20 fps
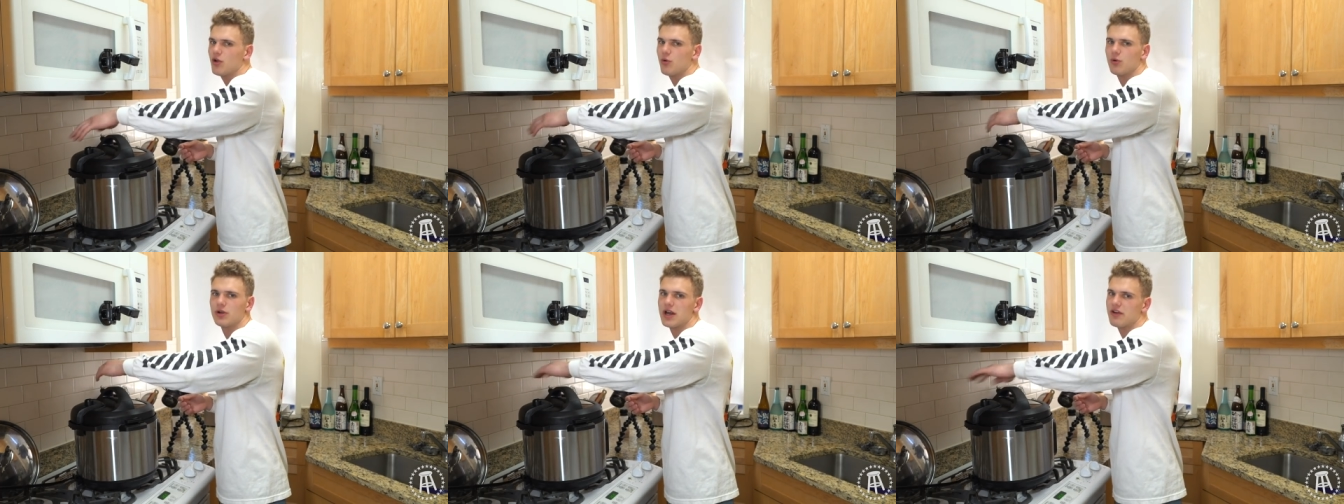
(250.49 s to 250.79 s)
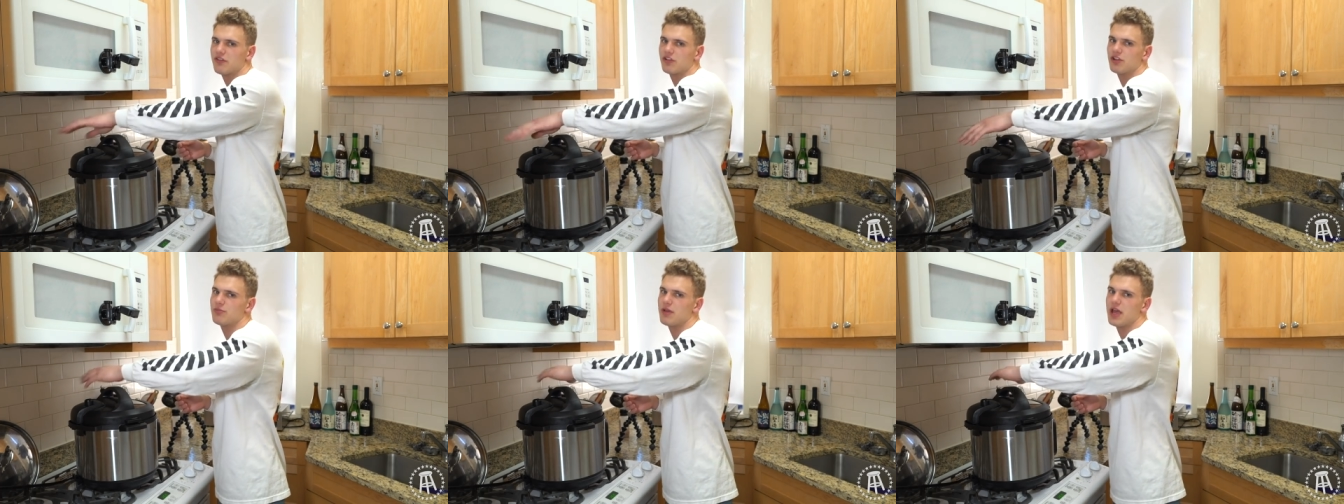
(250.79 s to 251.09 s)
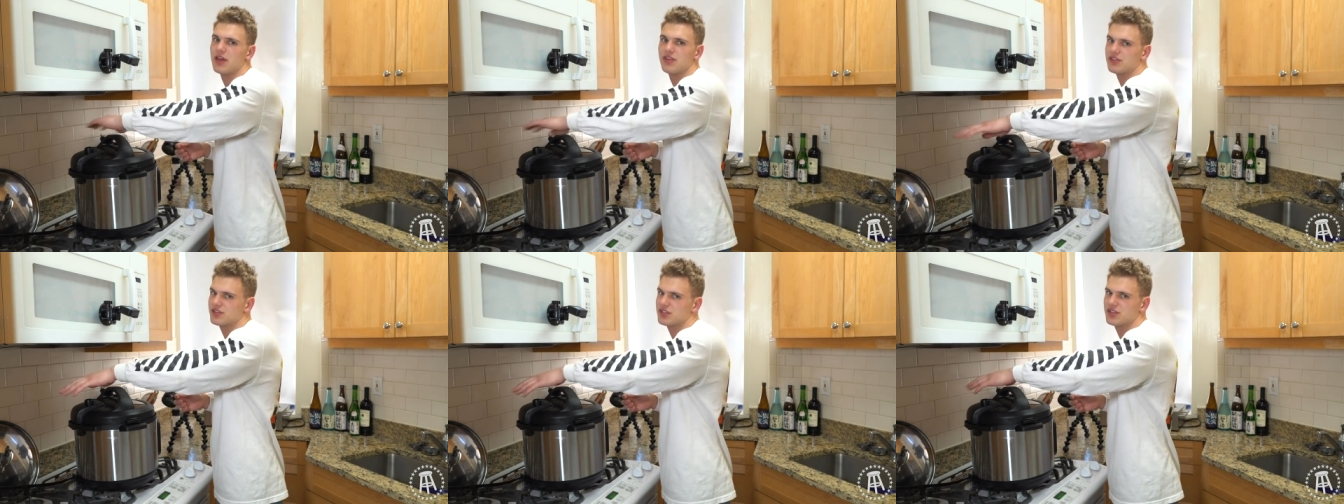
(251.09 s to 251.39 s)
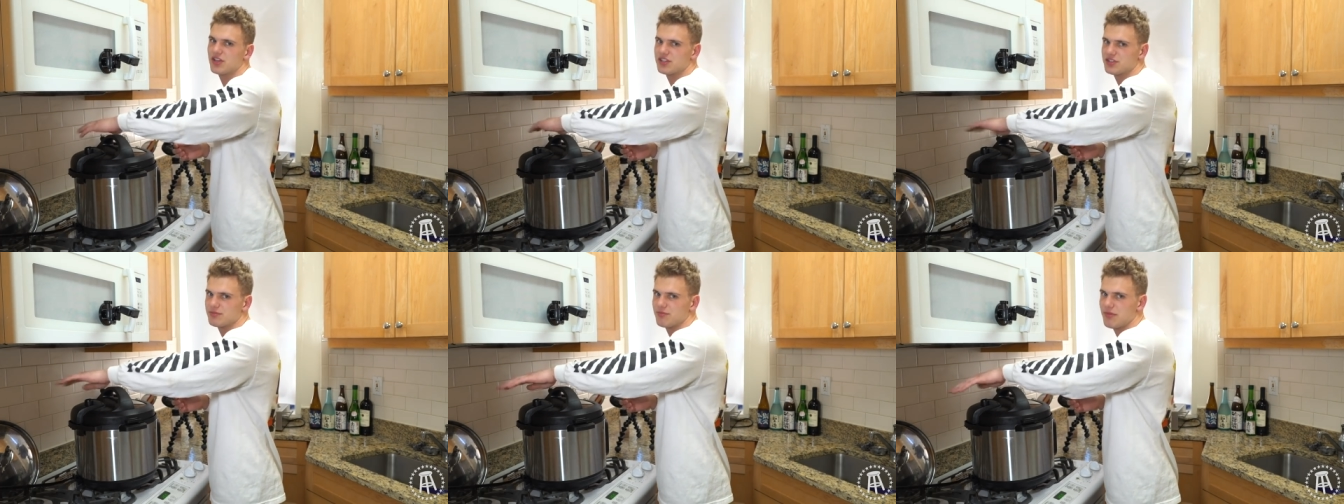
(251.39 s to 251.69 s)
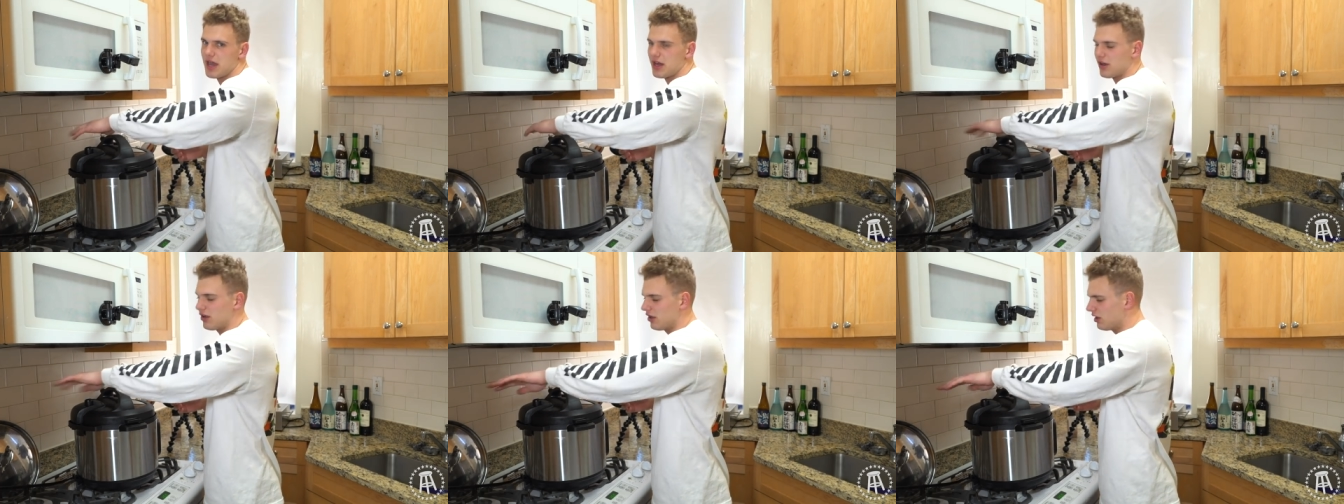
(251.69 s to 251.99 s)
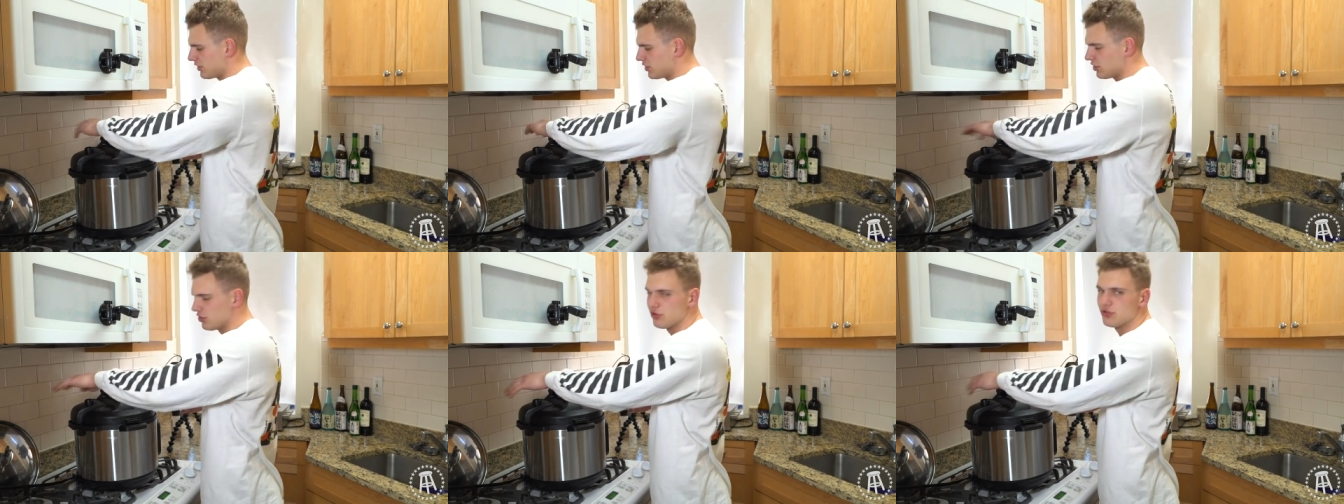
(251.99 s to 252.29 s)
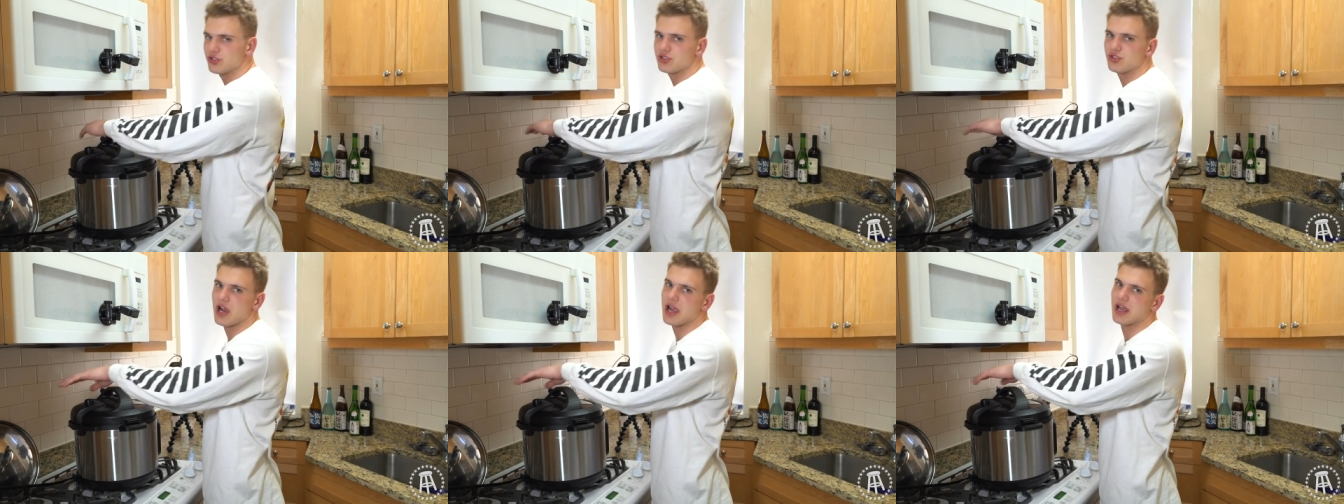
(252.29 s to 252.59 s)
Whenever you make this, it doesn't matter. You
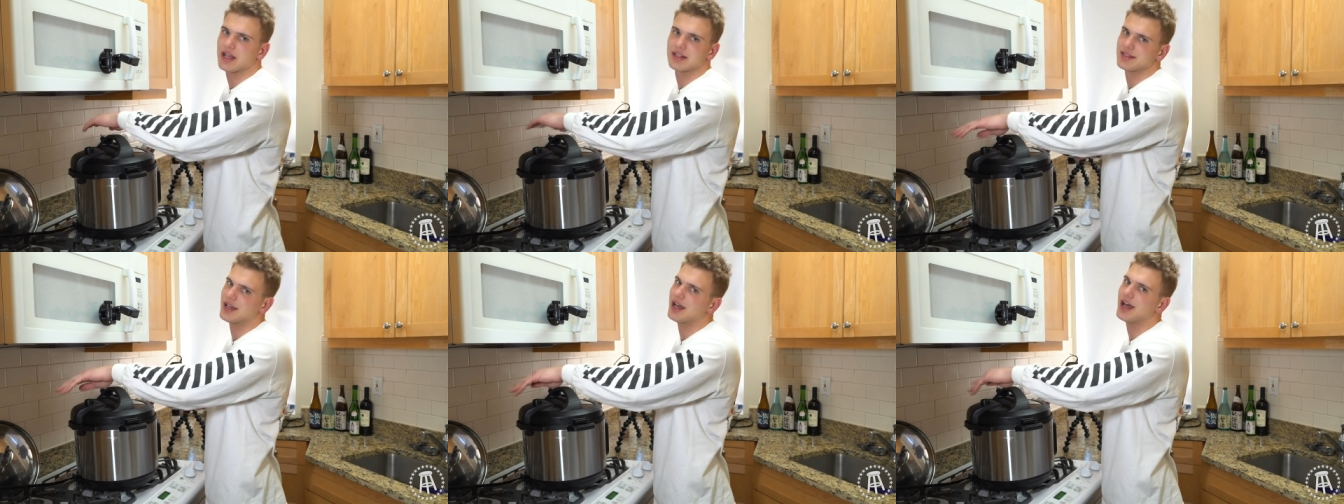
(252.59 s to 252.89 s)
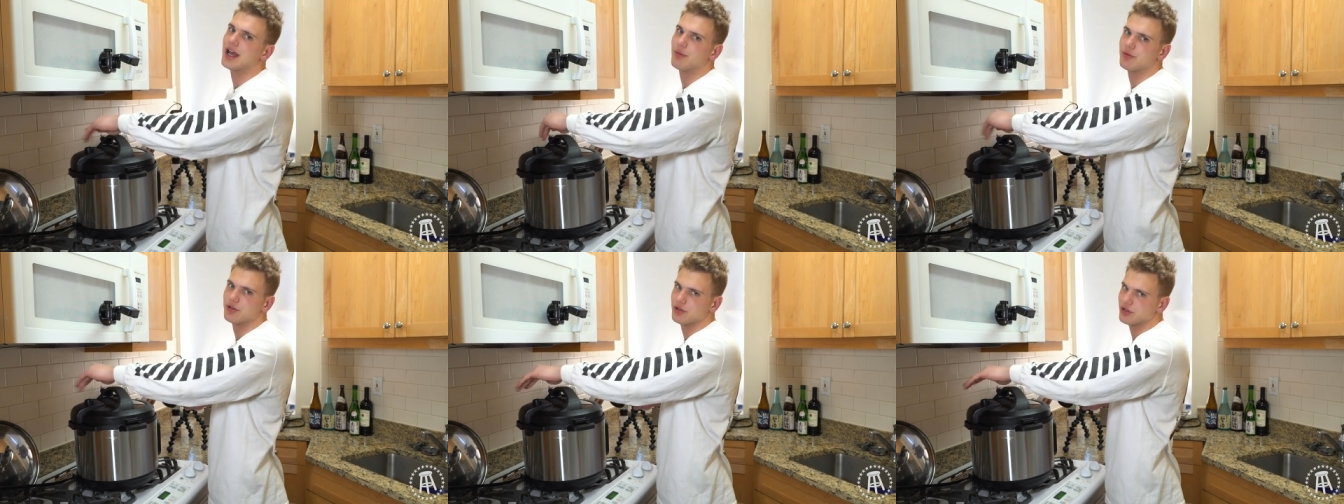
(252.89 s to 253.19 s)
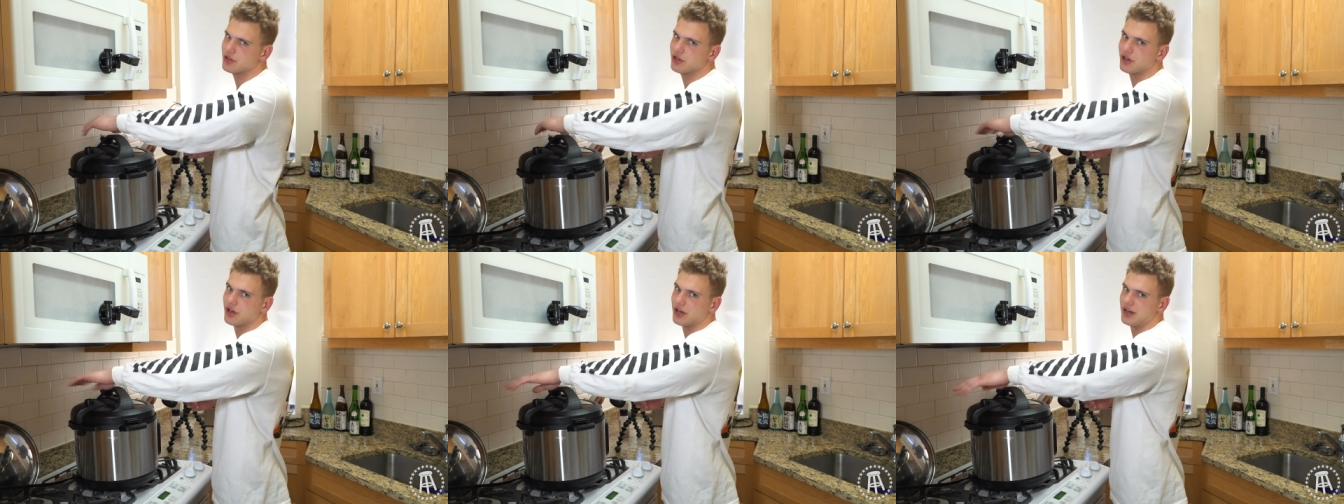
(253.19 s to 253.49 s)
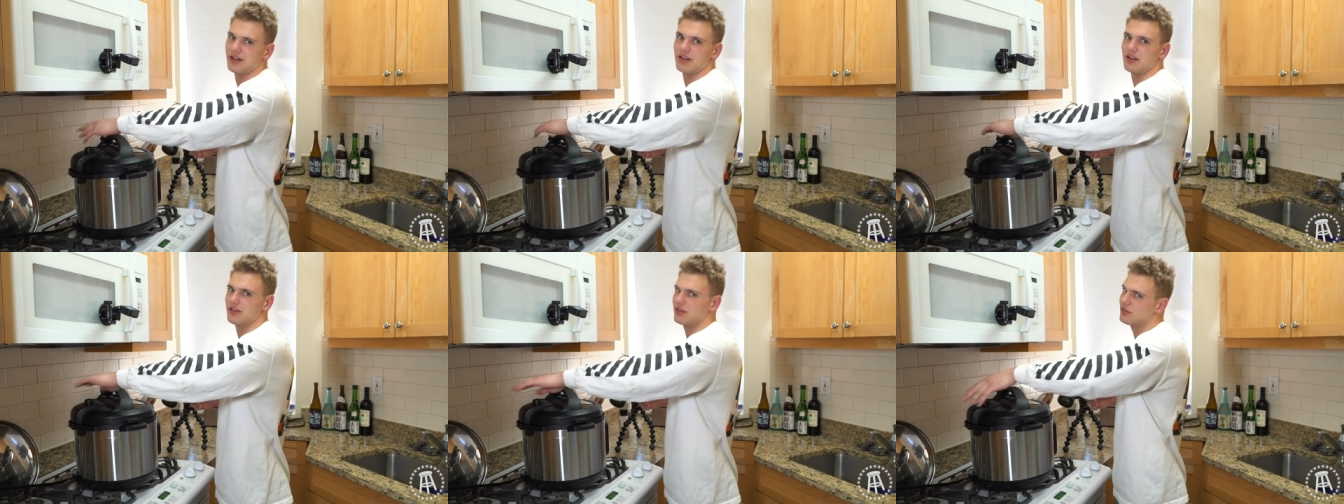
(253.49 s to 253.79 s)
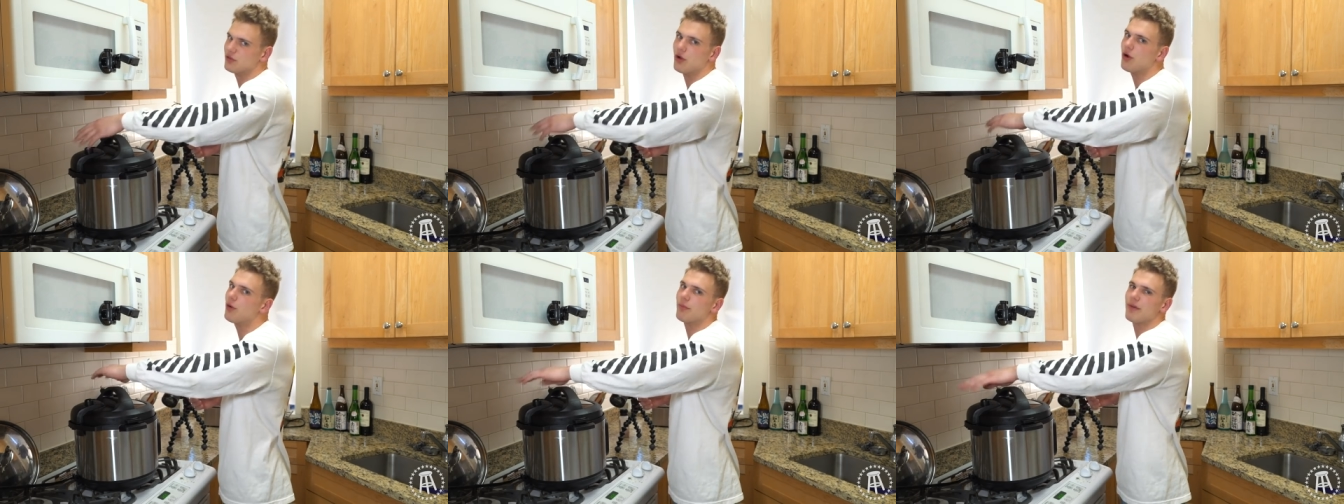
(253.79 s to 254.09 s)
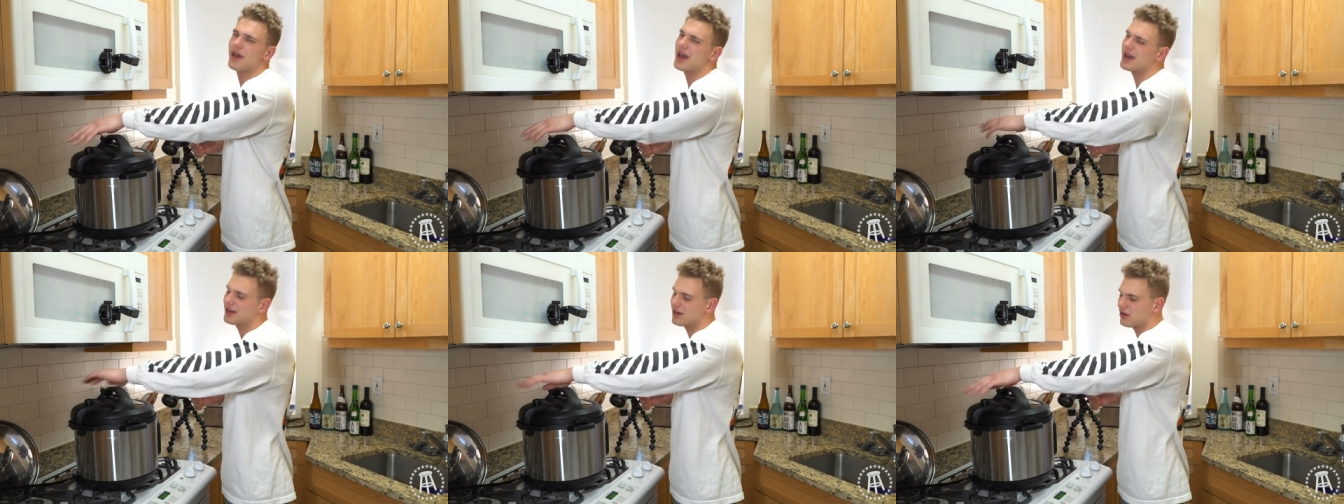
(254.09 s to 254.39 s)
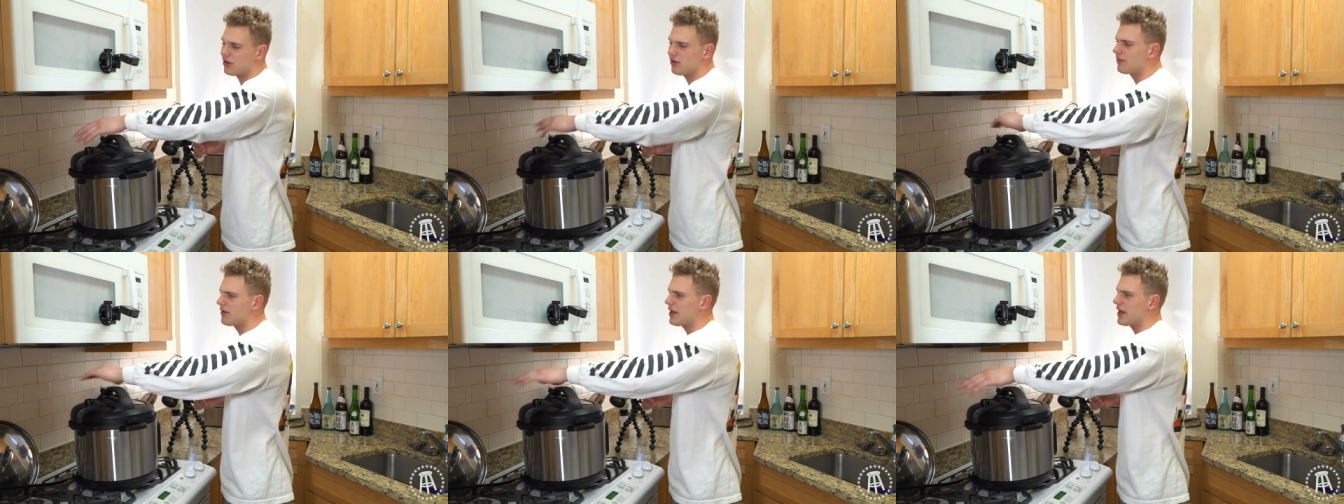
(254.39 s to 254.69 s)
lose track of time when you're cooking. Don't matter,
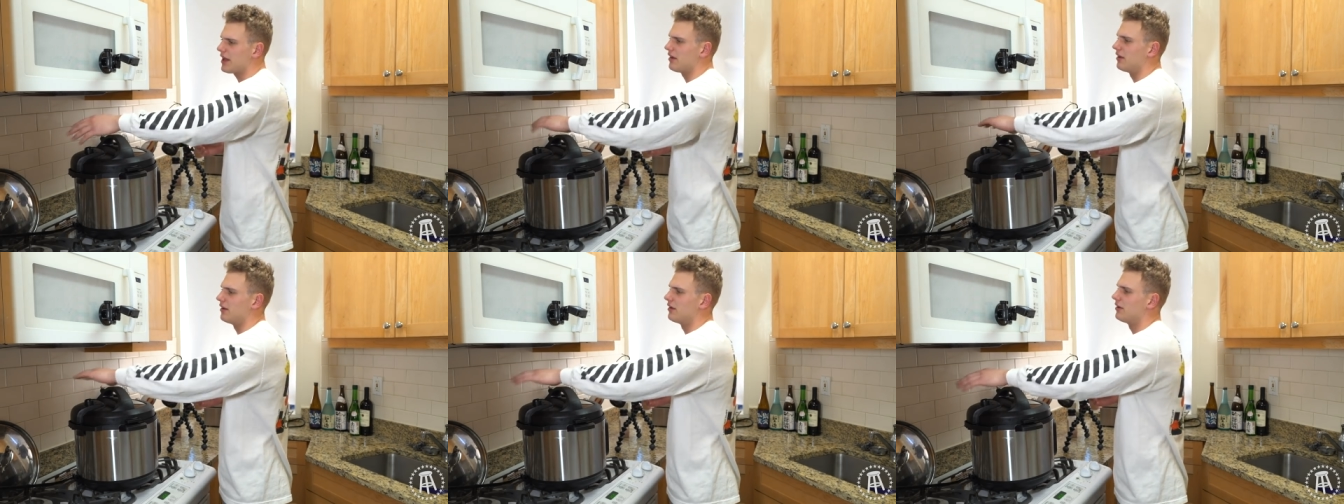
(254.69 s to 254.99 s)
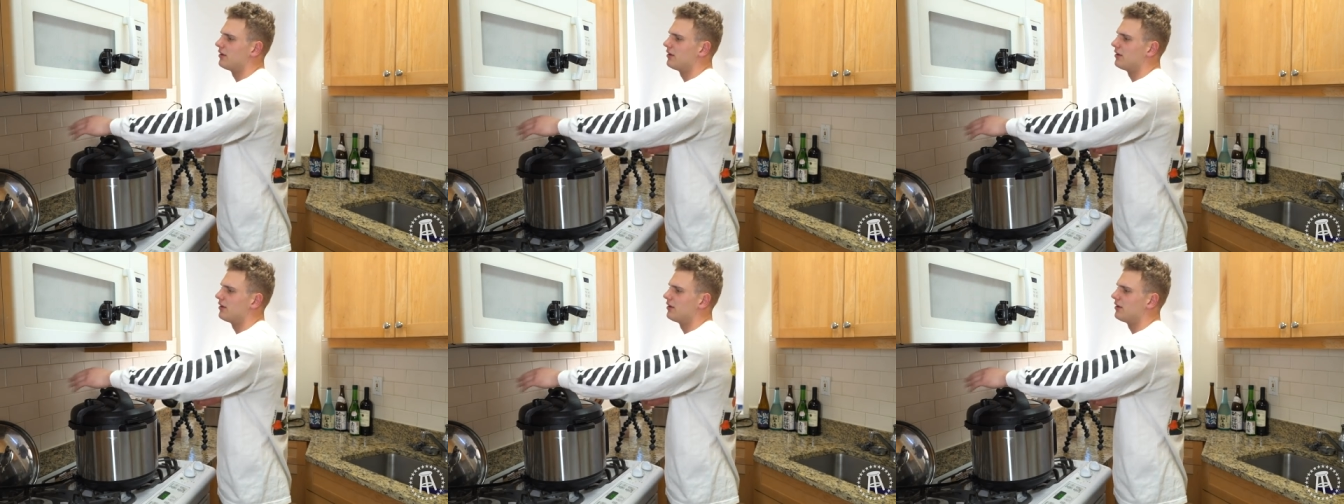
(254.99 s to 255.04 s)
don't matter.